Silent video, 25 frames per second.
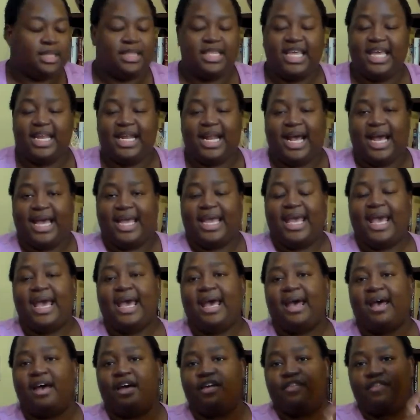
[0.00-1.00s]
Then I
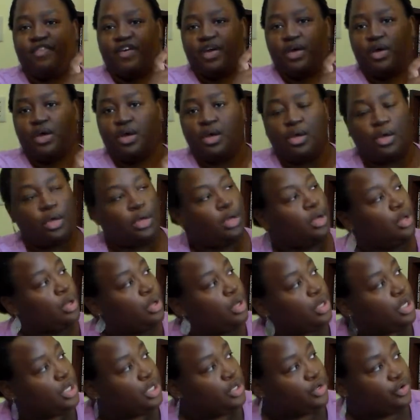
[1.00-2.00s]
have
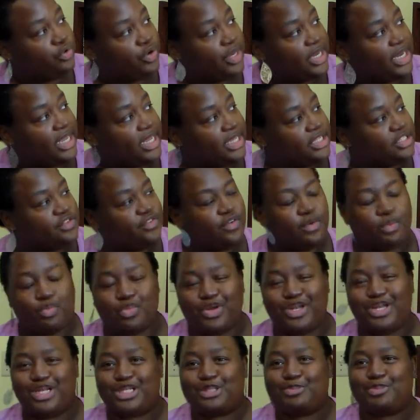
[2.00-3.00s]
Greetings from
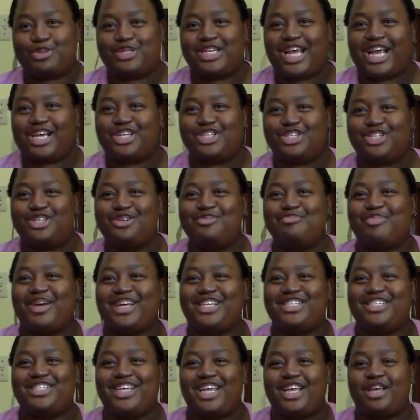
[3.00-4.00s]
Witness Protection
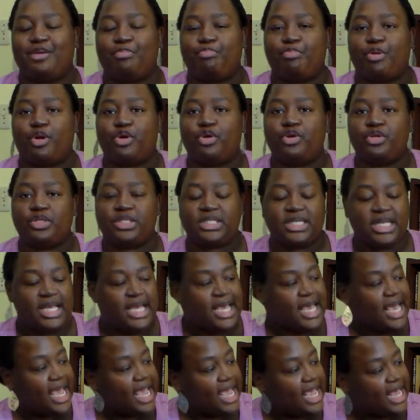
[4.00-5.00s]
by Jake Burt,
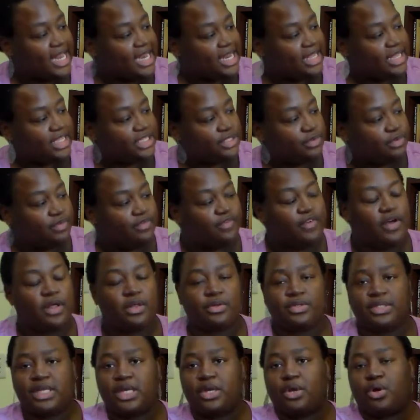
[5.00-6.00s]
and this one
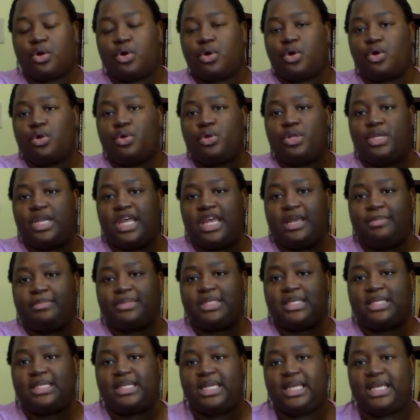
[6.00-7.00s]
follows a girl
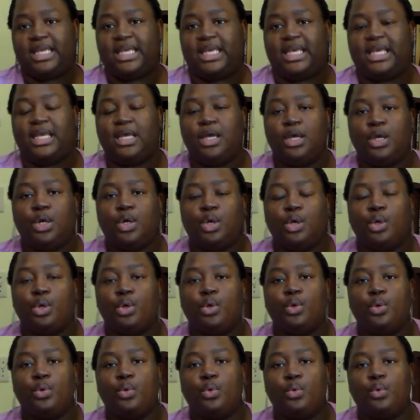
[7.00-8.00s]
named Nikki
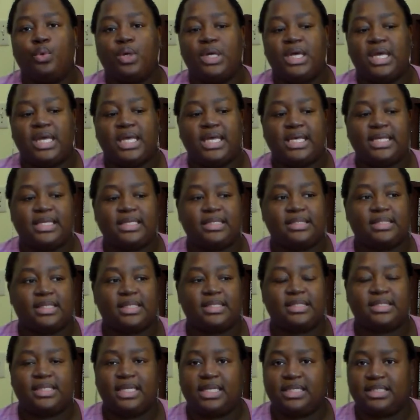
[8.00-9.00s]
who is
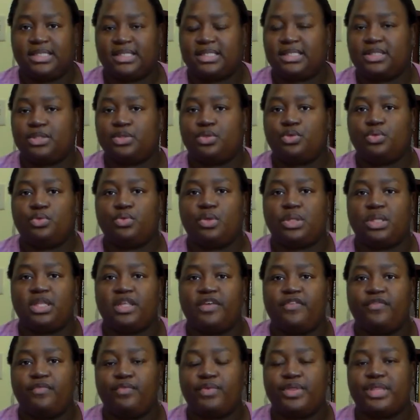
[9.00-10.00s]
sent to
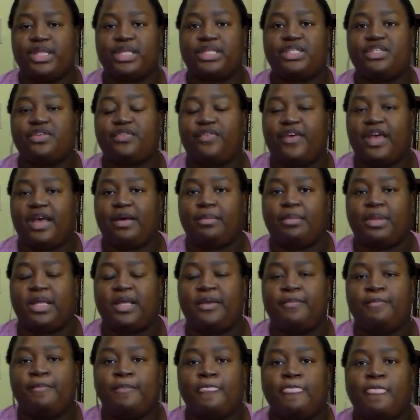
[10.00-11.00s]
live with this
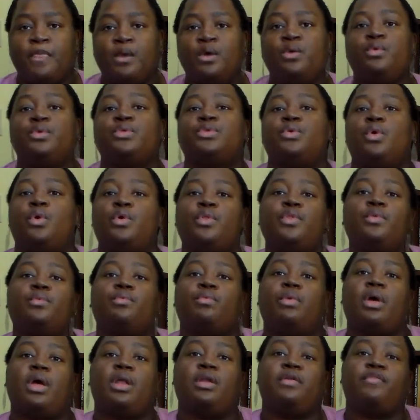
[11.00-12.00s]
family who is on the
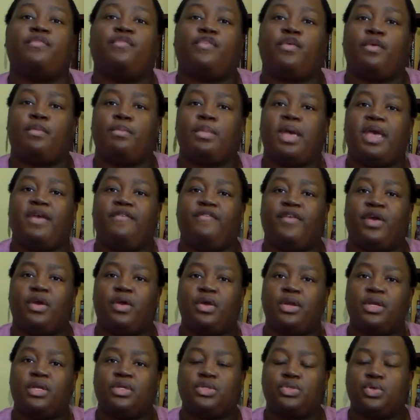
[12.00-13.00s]
run from a
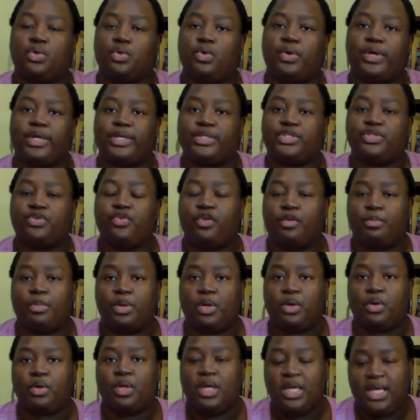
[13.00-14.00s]
very notorious
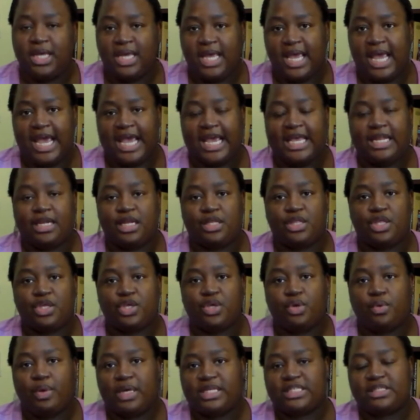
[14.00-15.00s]
criminal. And the
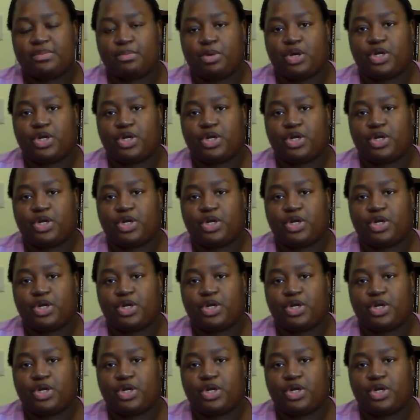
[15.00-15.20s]
U.S.